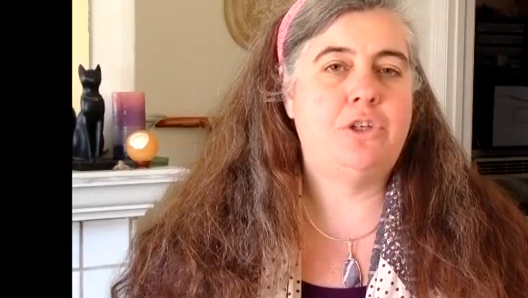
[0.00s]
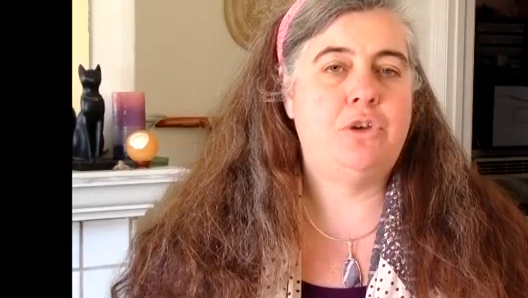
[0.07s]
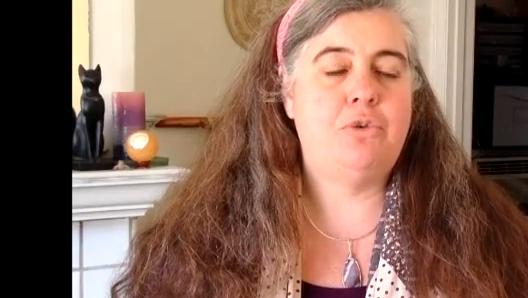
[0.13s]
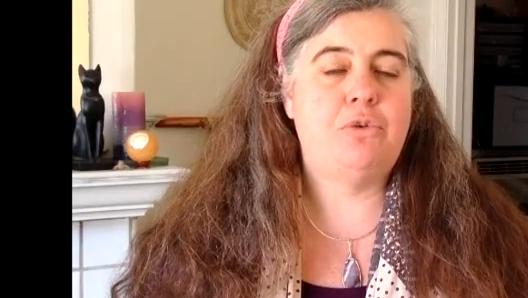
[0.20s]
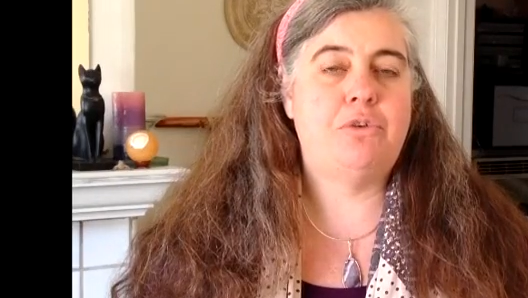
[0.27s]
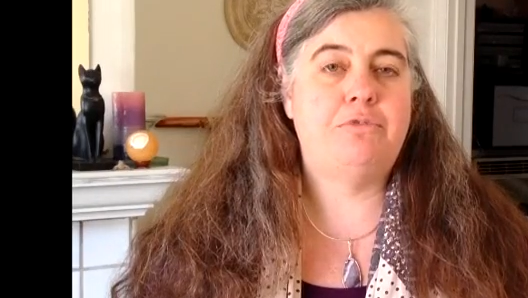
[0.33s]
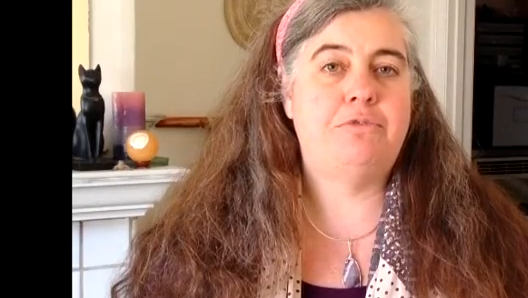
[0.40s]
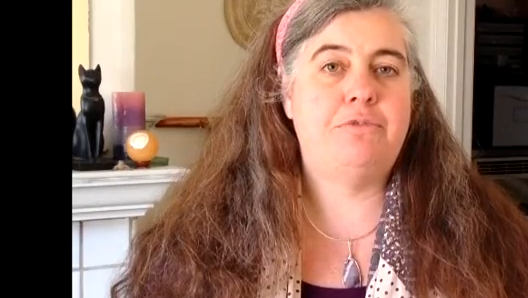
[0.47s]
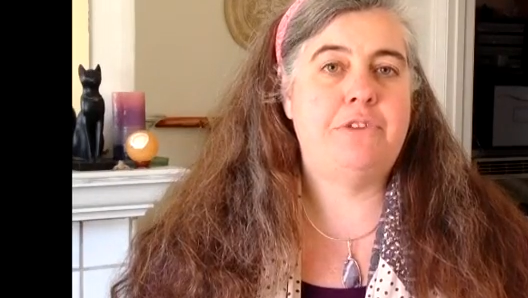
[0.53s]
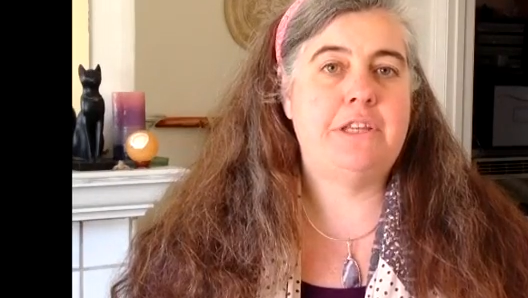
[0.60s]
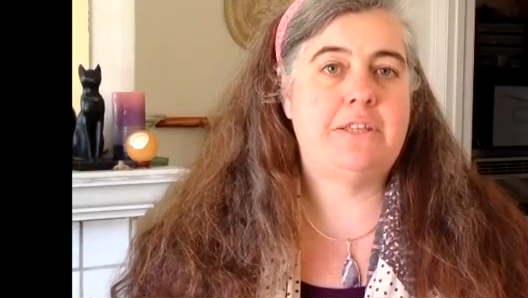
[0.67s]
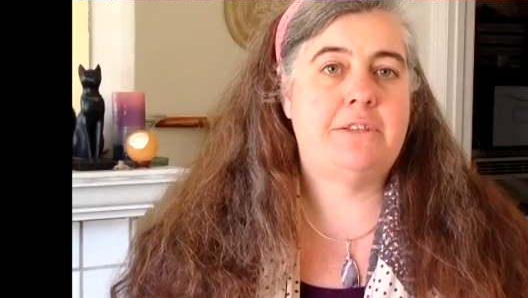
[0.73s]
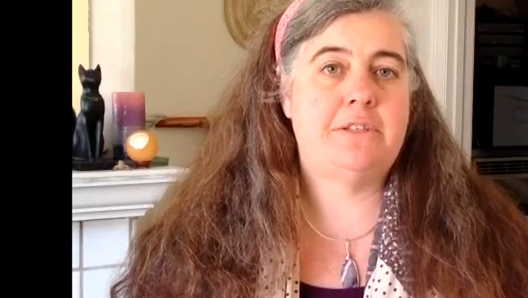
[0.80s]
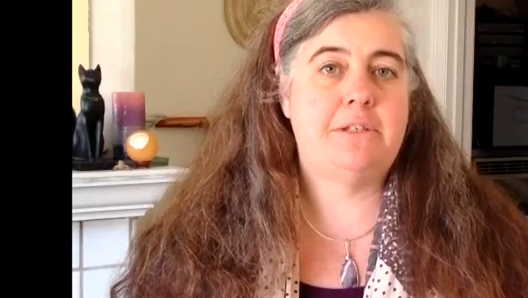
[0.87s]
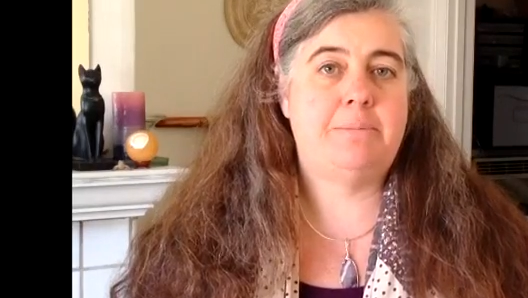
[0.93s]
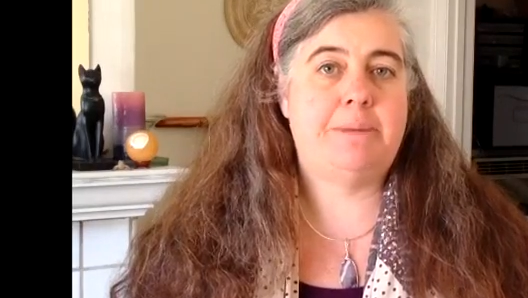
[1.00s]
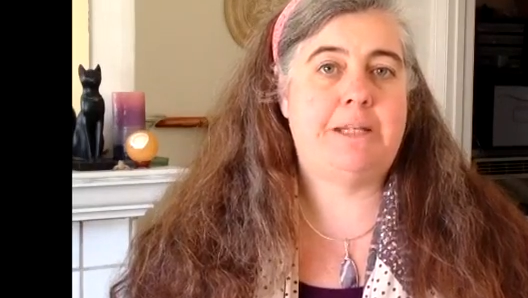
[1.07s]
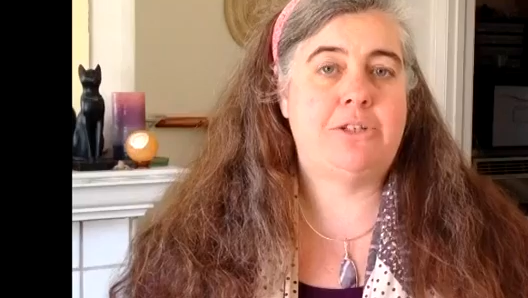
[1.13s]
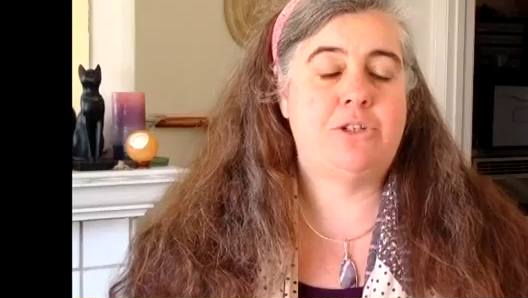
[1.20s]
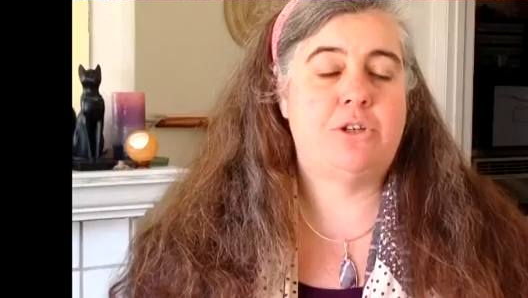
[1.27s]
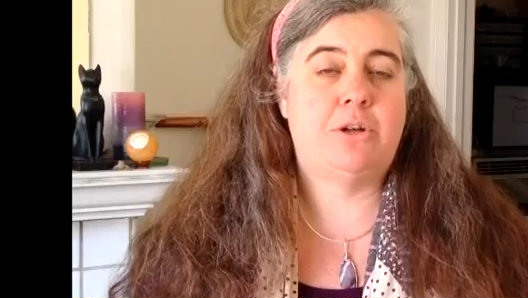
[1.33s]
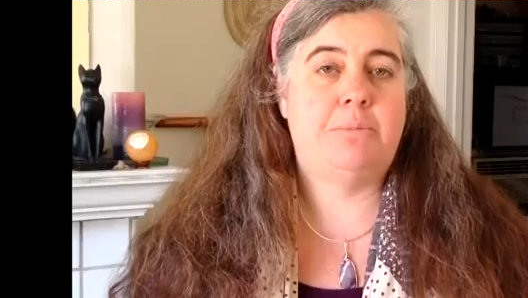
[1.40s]
your fifth
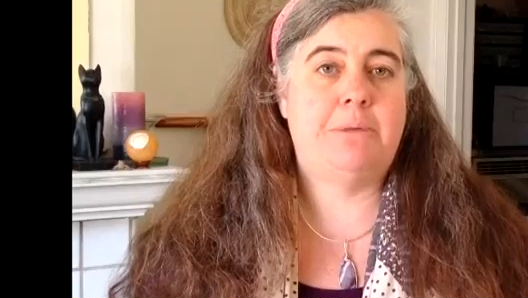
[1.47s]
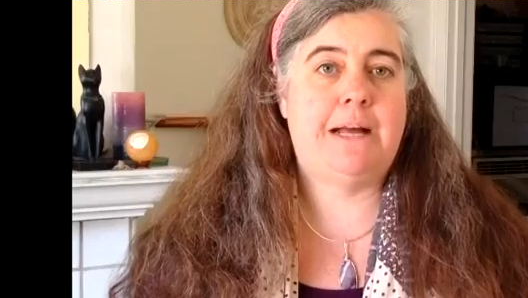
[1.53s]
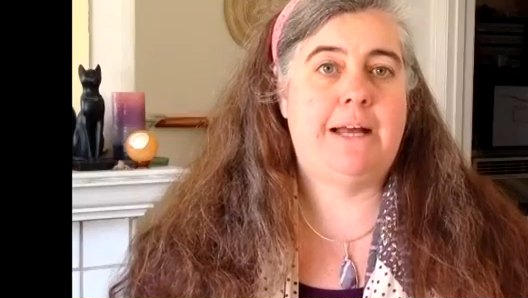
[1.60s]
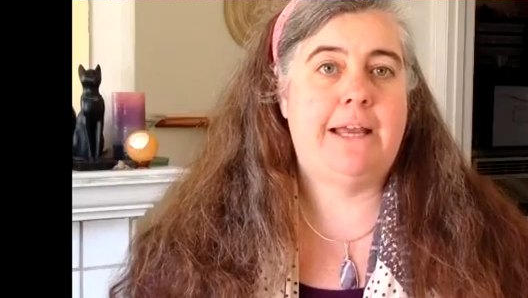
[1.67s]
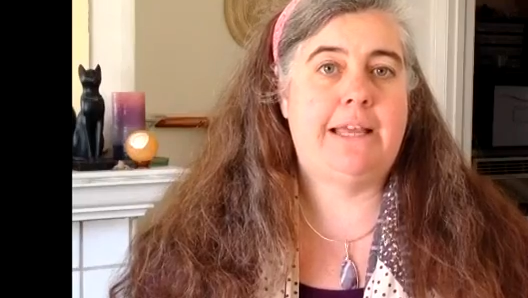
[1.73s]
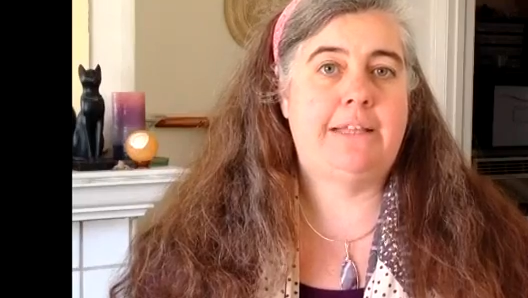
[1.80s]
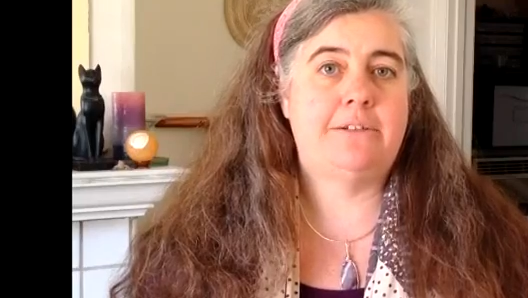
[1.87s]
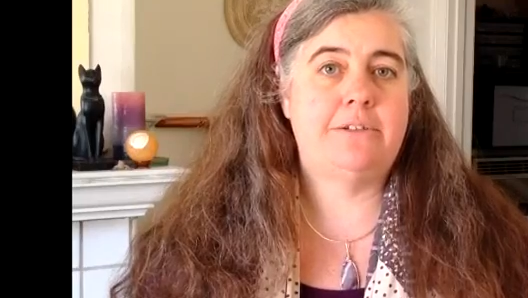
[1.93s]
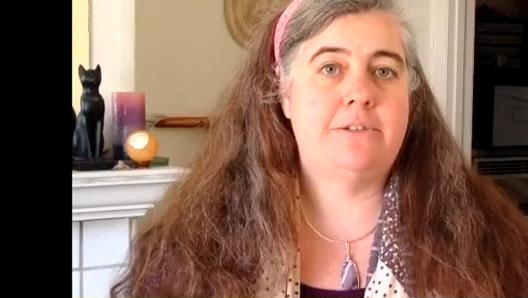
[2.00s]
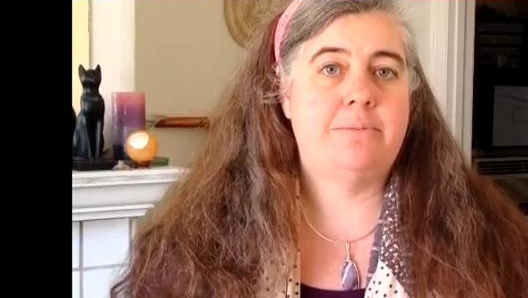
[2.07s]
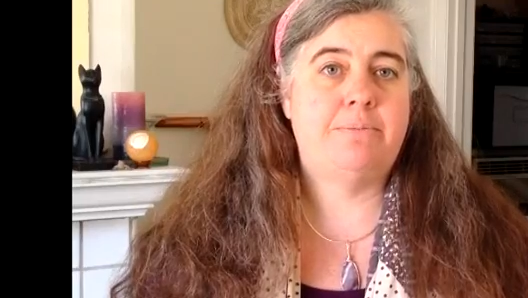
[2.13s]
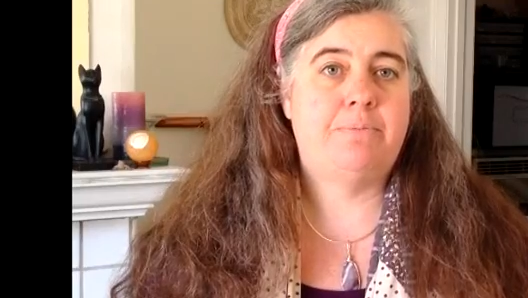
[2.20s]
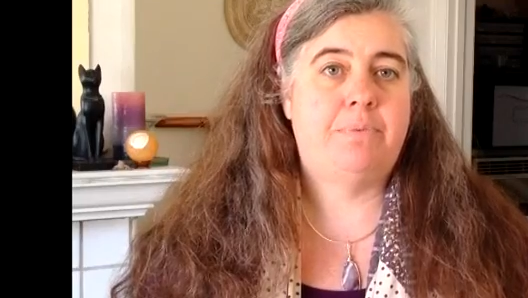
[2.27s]
dimensional mind.